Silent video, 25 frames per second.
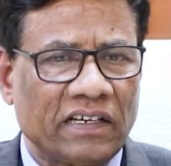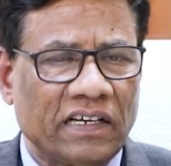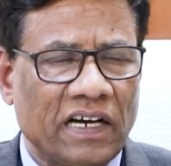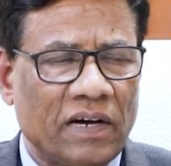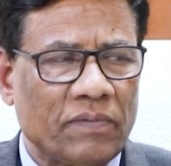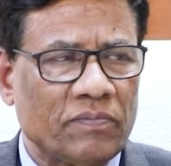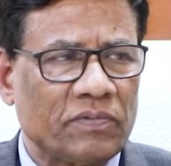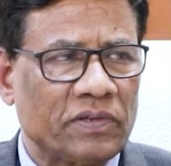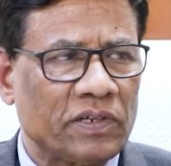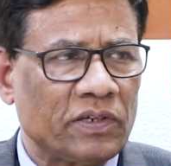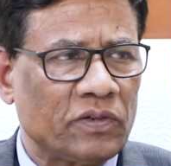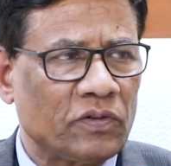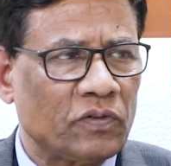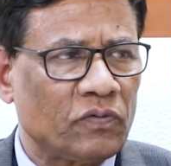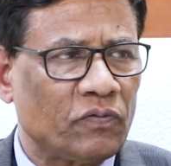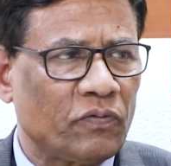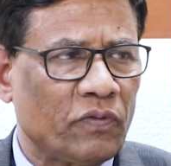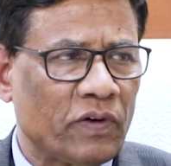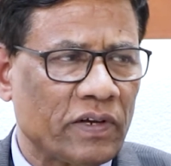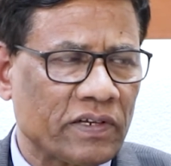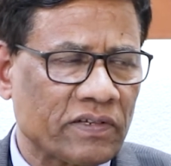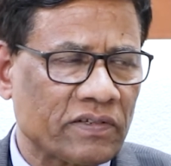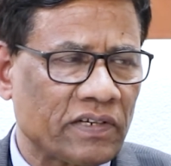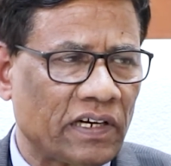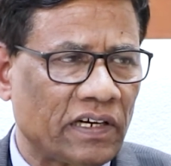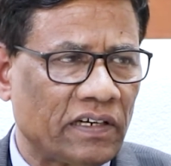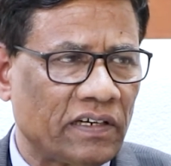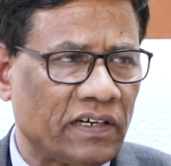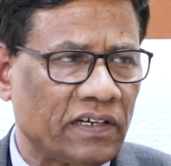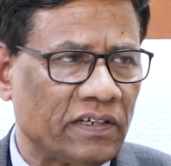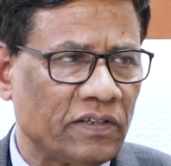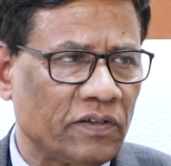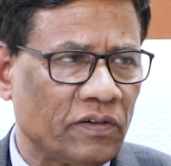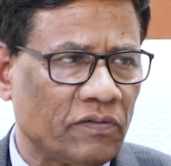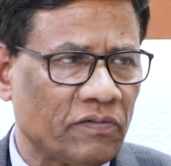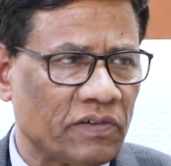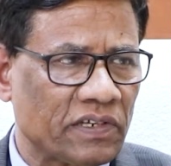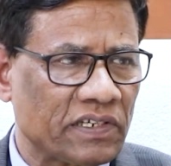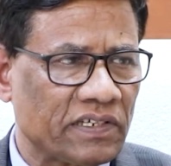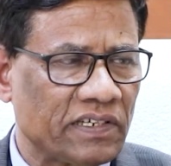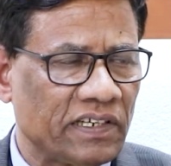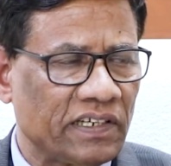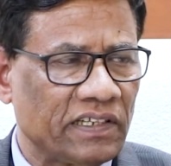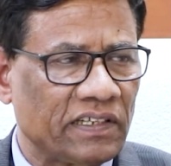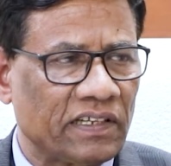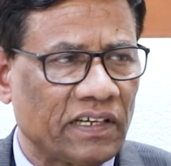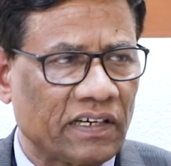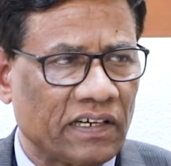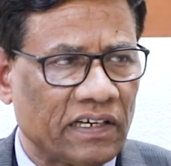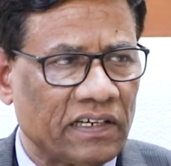comes into first 100 university
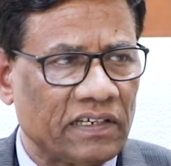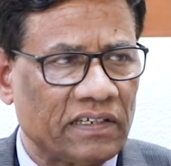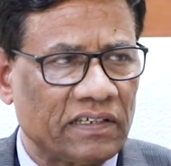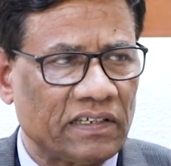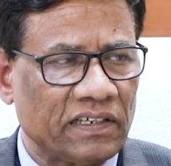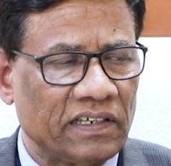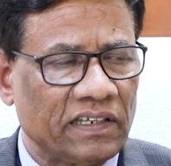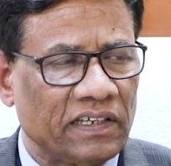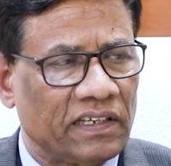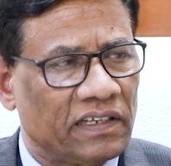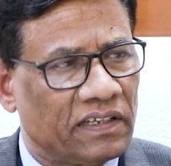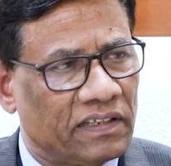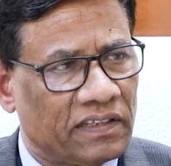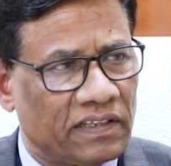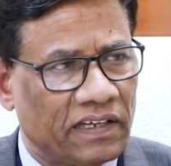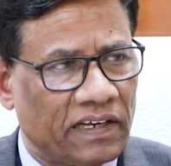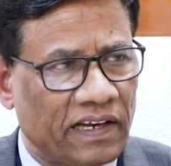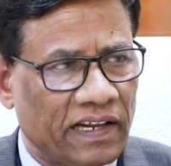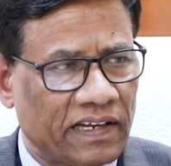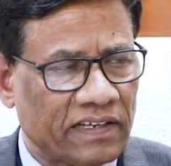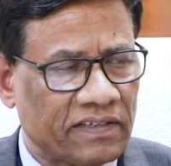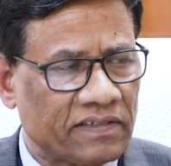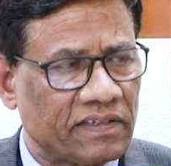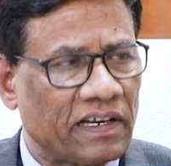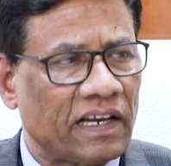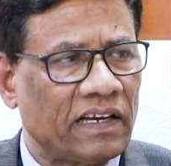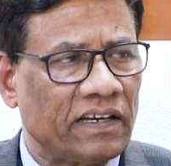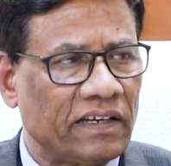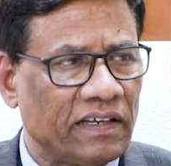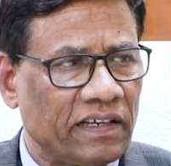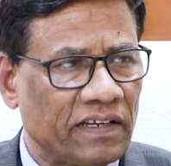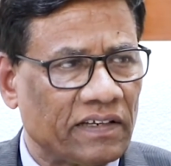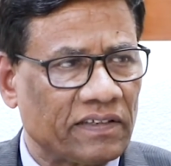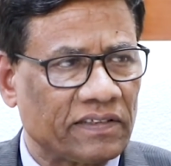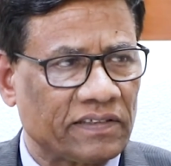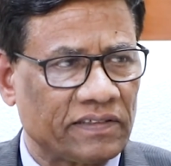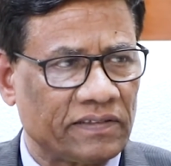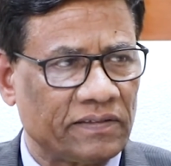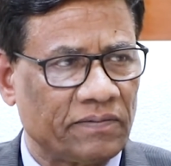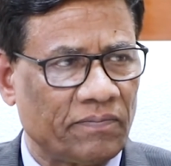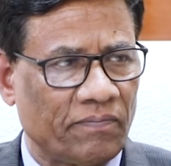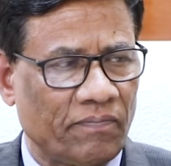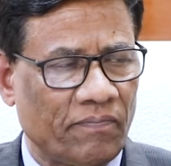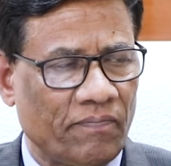in the country in the next 10 years.